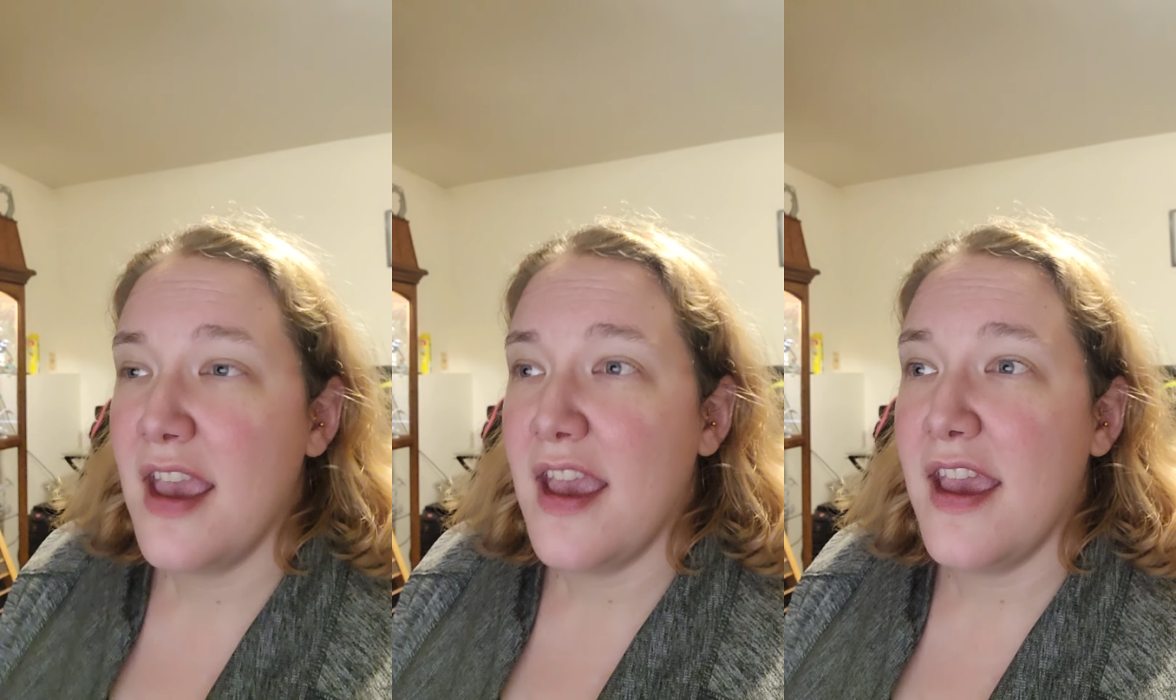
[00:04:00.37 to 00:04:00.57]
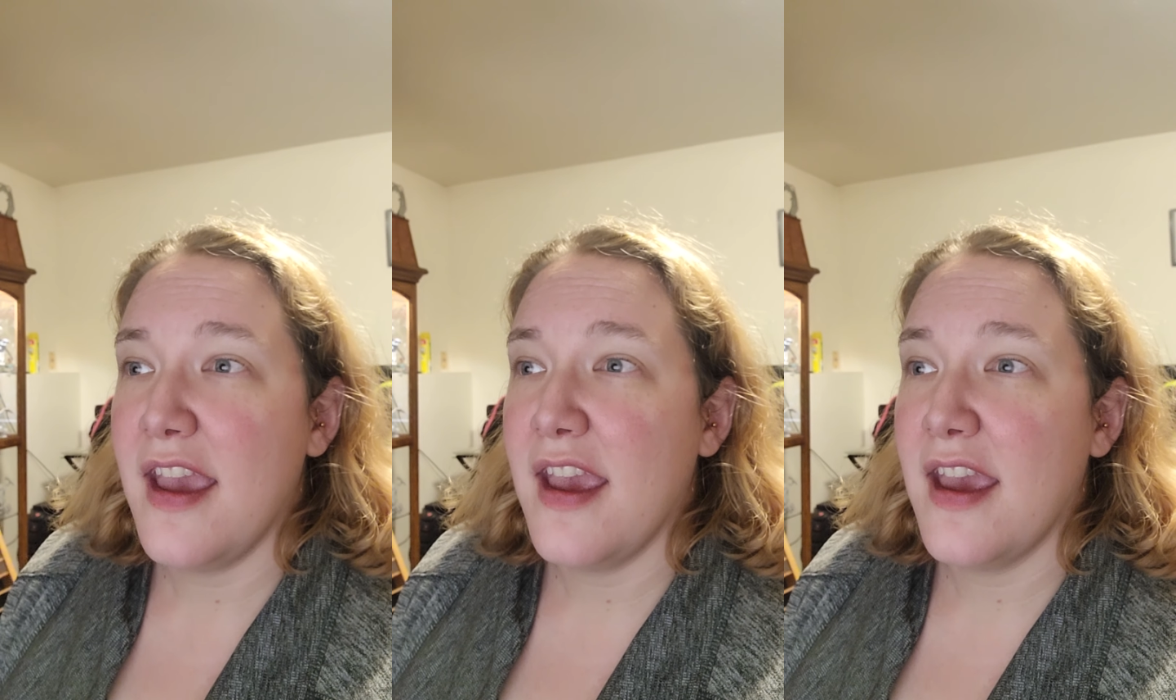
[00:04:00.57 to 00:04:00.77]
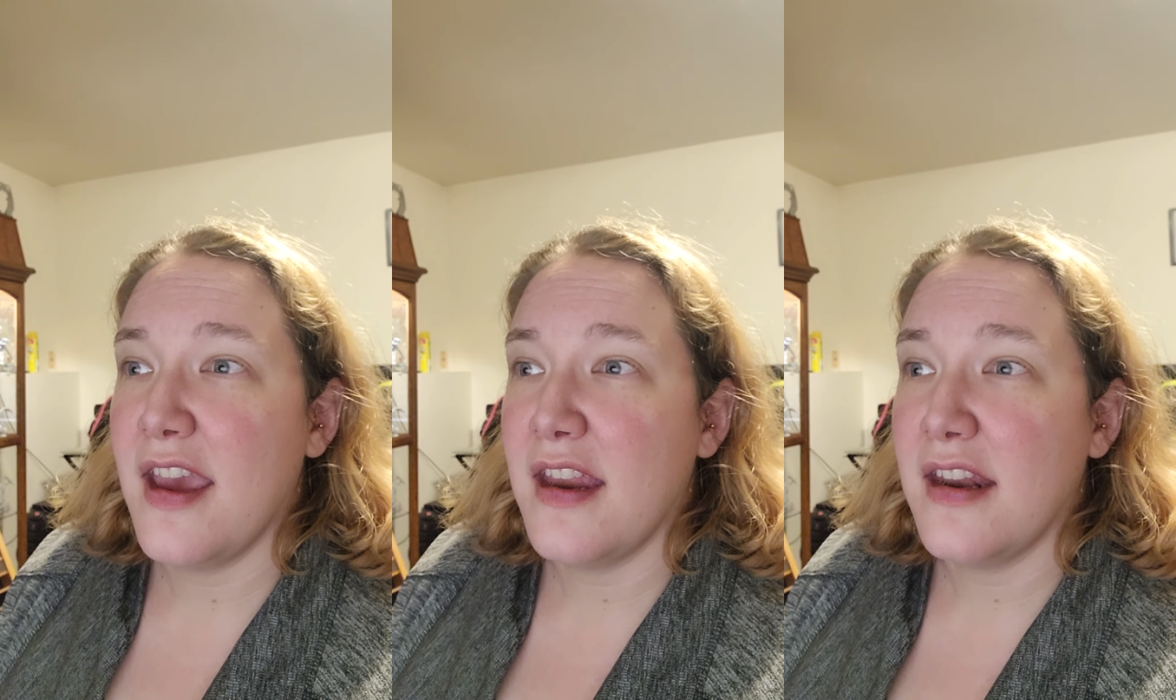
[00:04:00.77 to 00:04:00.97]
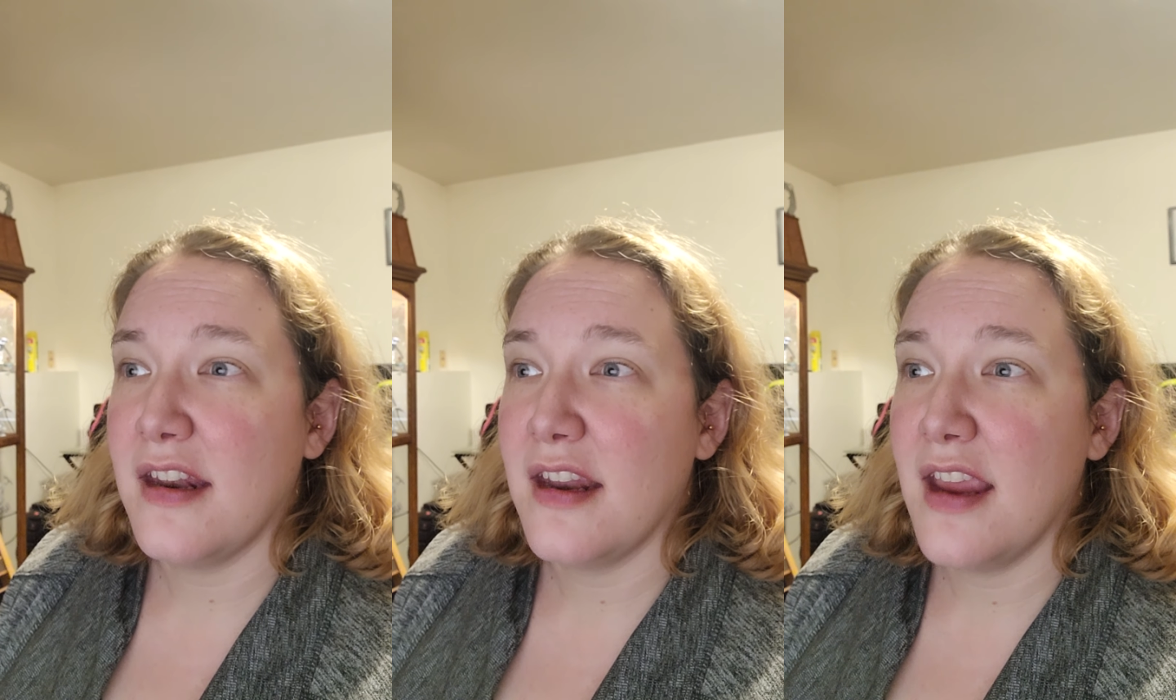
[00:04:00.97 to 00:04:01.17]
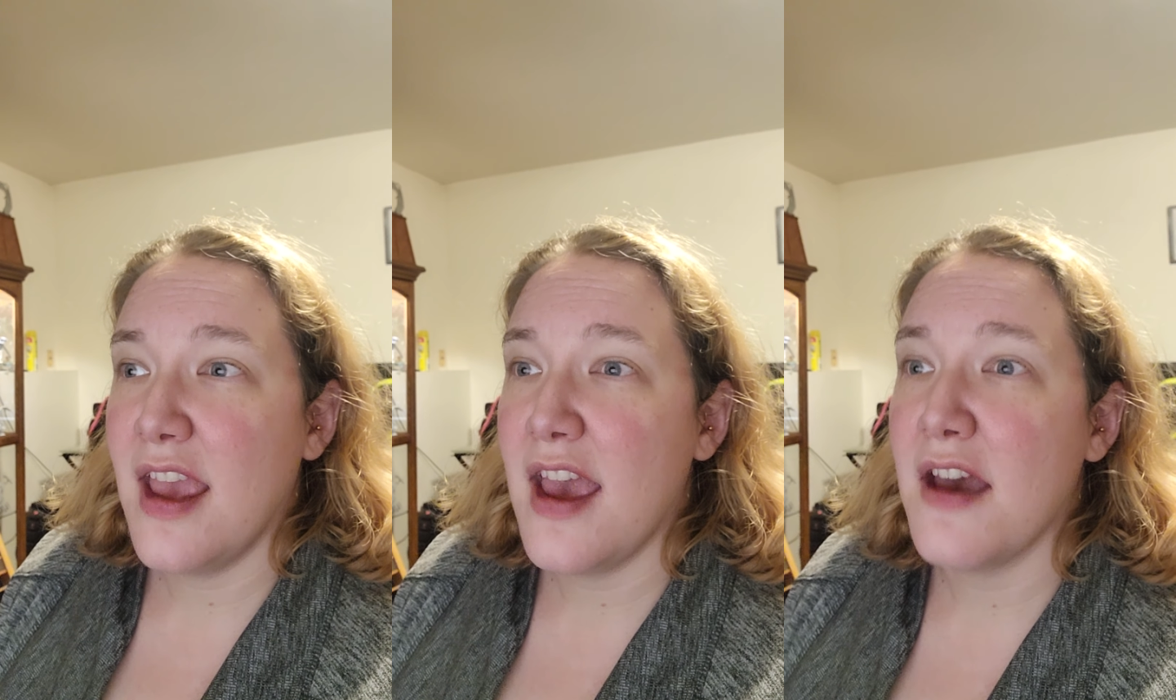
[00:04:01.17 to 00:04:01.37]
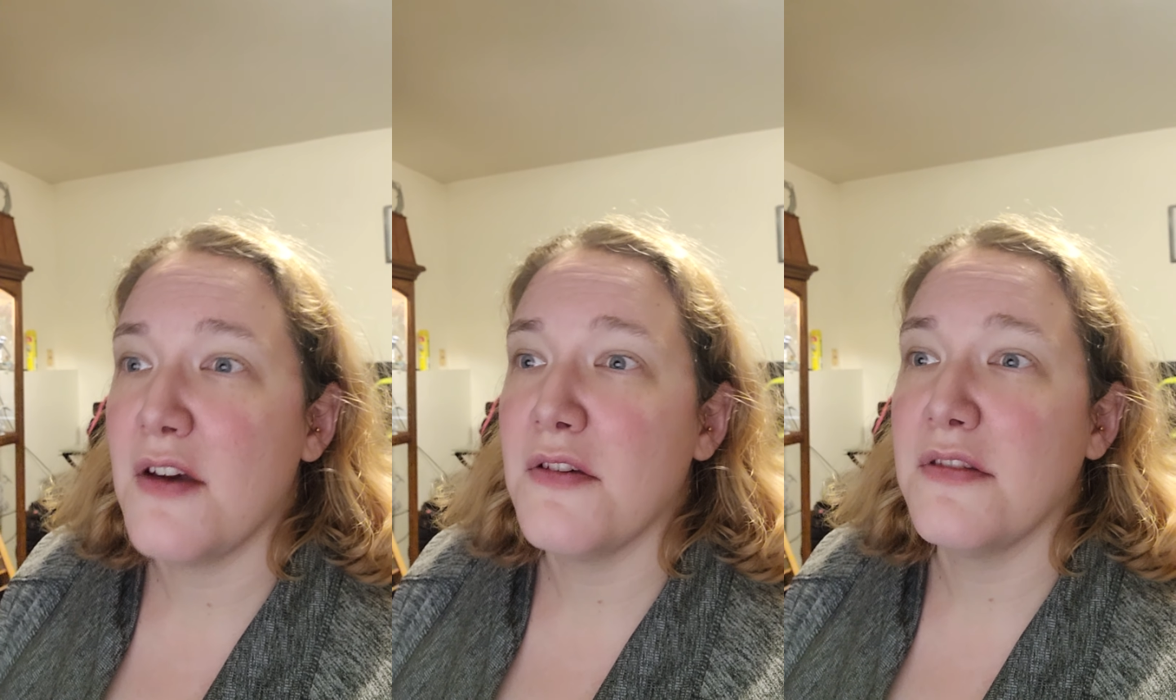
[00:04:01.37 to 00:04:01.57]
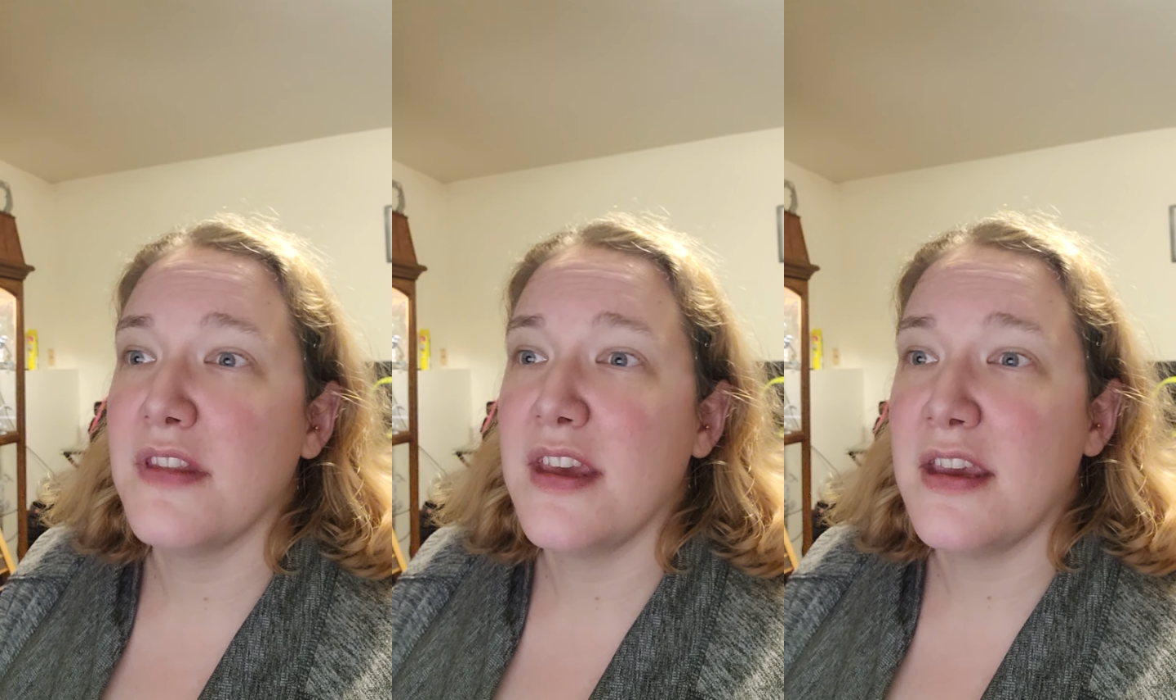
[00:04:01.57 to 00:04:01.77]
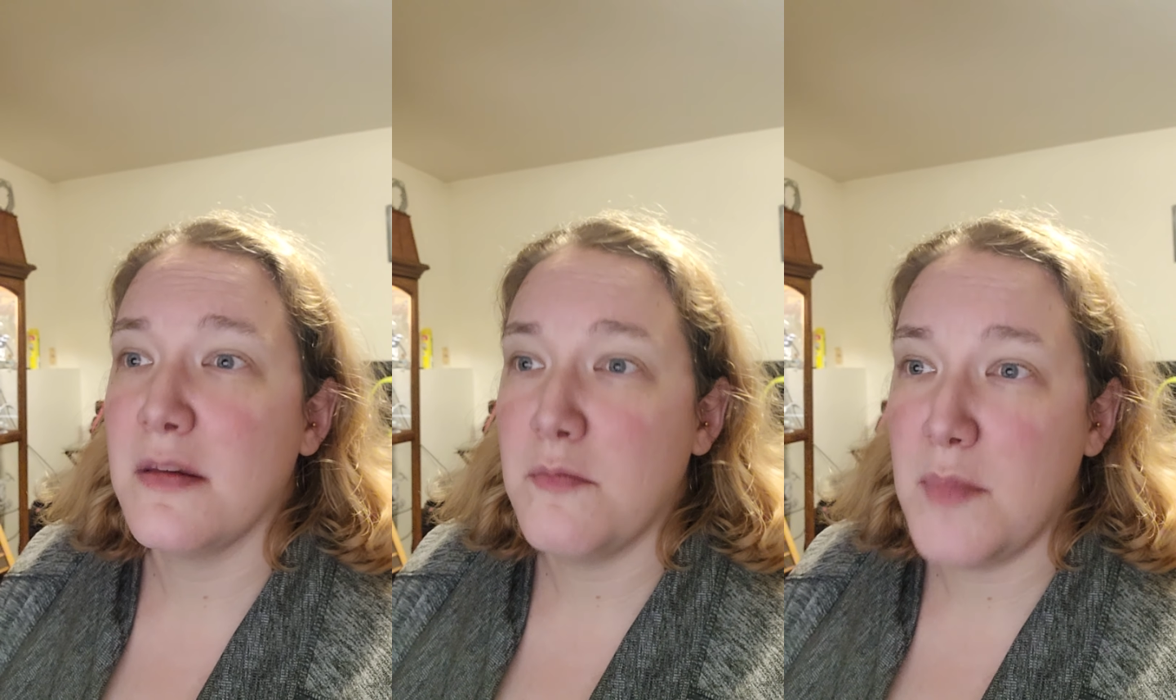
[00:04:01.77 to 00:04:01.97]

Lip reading: and how they can